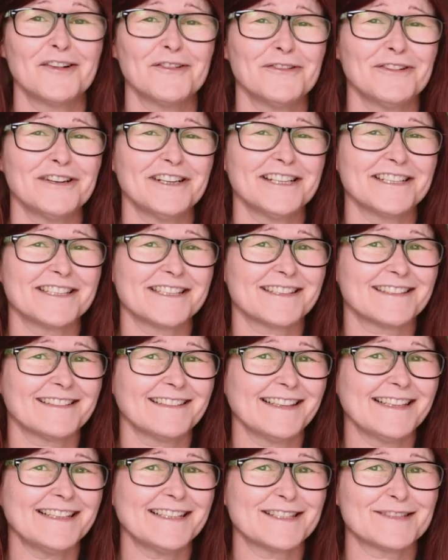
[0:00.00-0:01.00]
Which
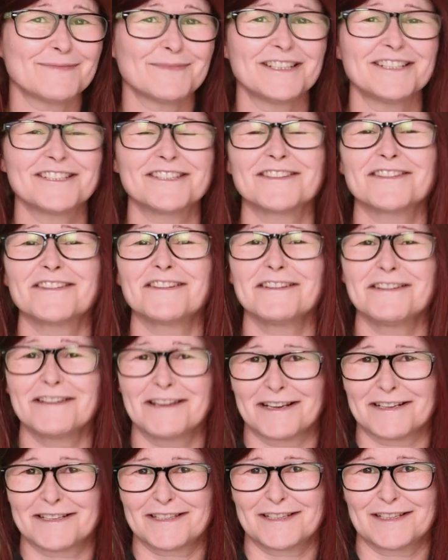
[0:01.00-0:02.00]
leads me to the
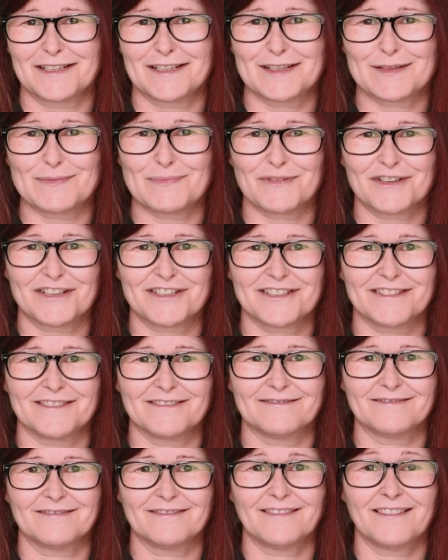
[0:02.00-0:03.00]
next
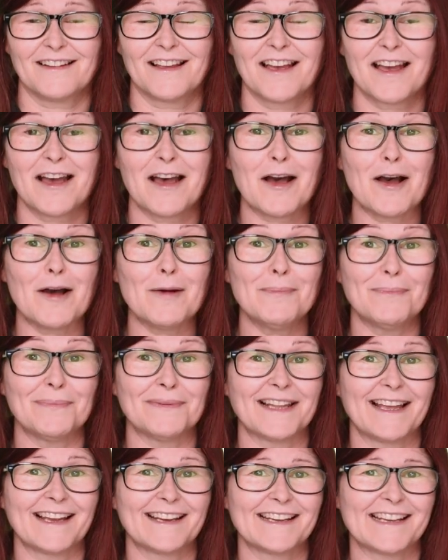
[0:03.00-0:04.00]
expression a
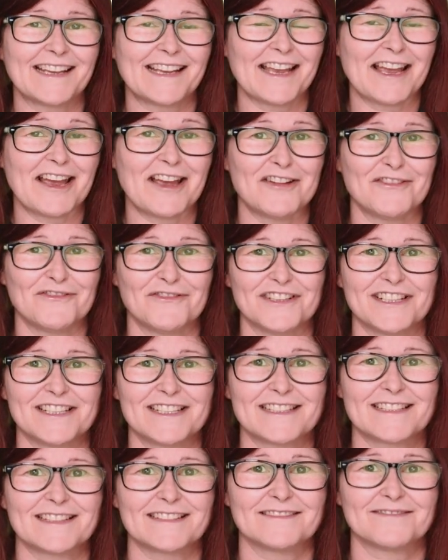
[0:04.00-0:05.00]
blank
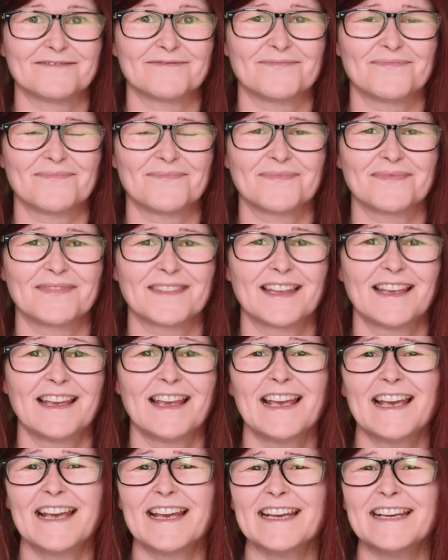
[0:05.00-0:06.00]
canvas.
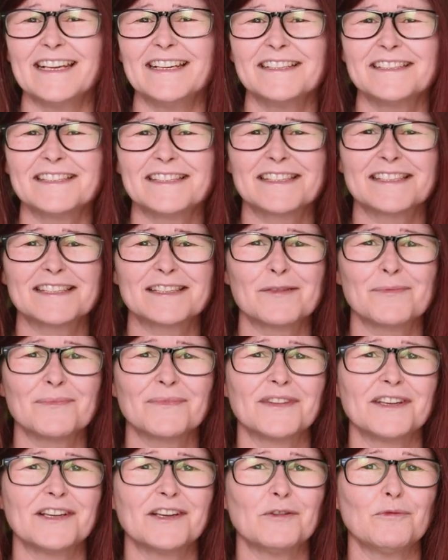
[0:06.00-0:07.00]
It's
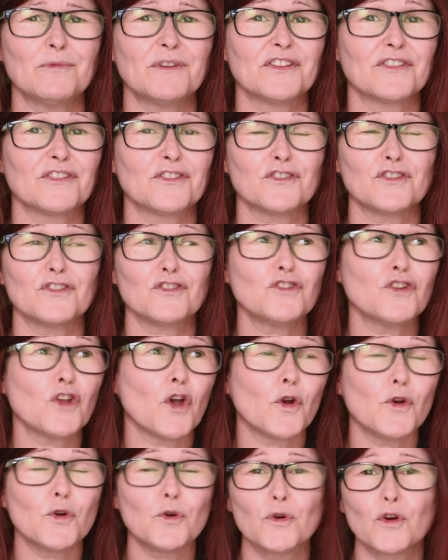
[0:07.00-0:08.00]
something with
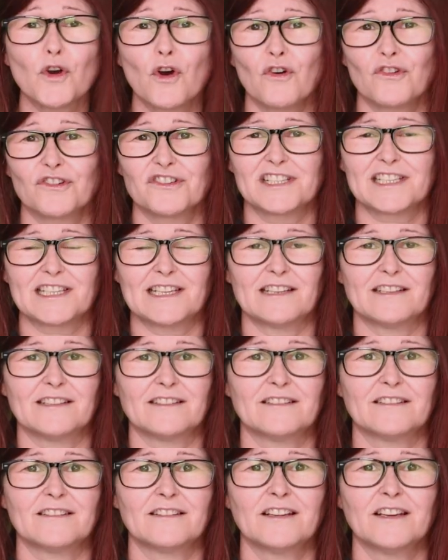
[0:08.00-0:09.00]
no
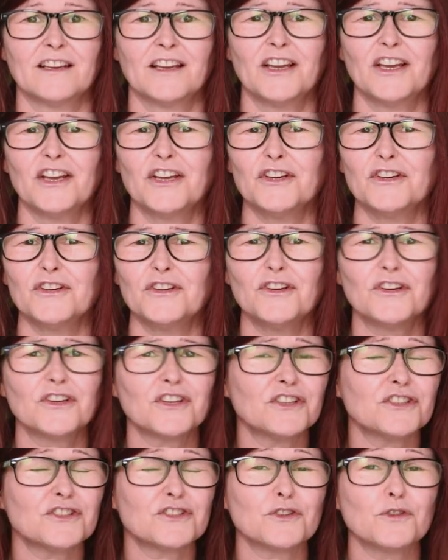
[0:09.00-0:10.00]
content. You
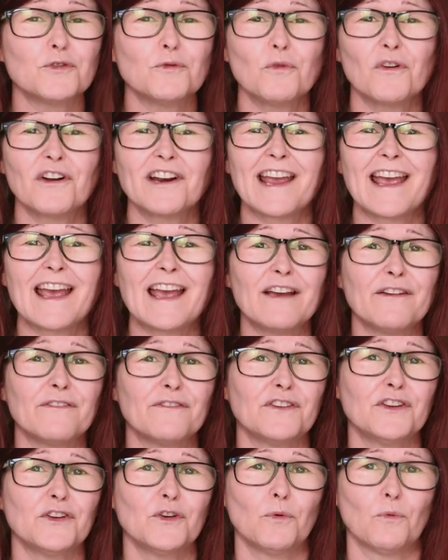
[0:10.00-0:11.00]
can do
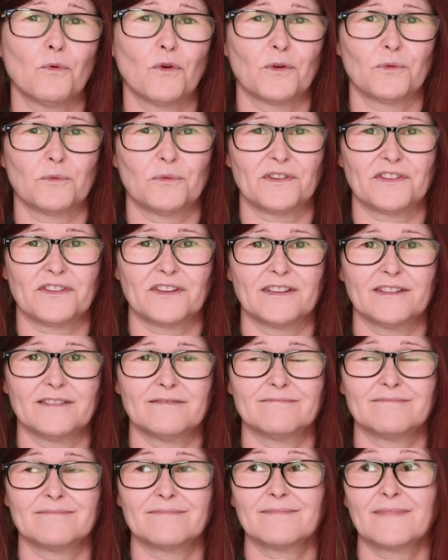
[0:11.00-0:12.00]
whatever you want with
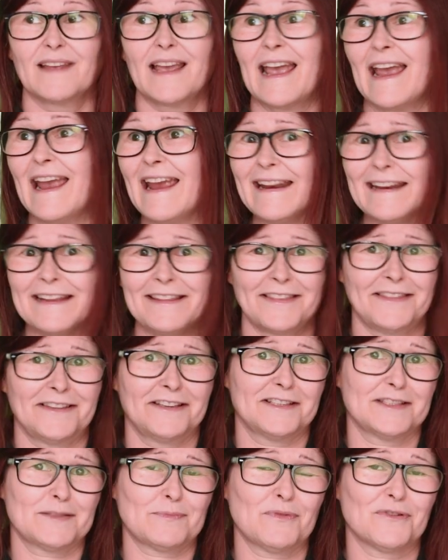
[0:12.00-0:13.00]
it.
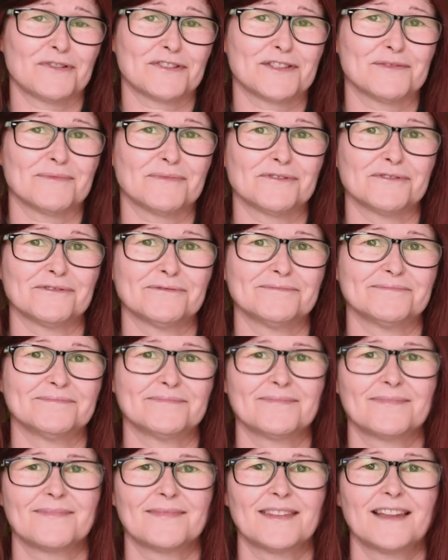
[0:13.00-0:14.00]
Anything is possible.
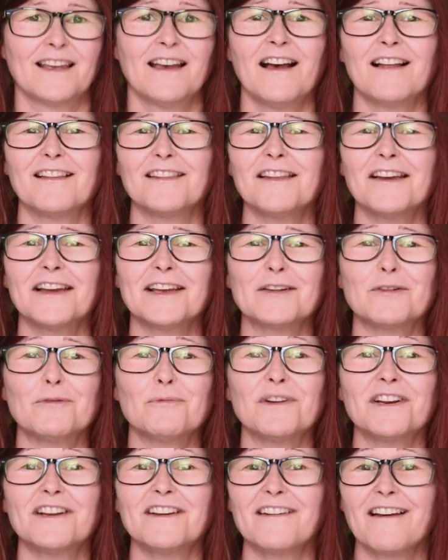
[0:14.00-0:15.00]
Like
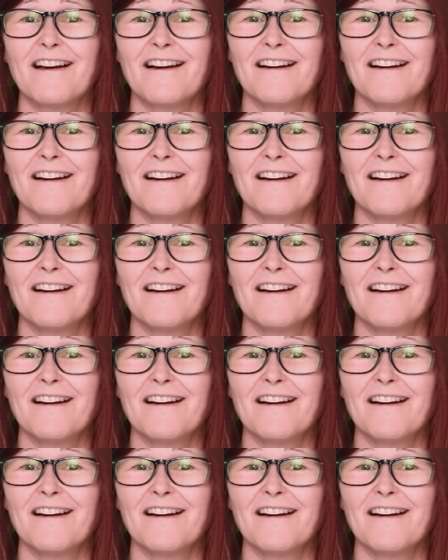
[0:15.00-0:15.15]
when an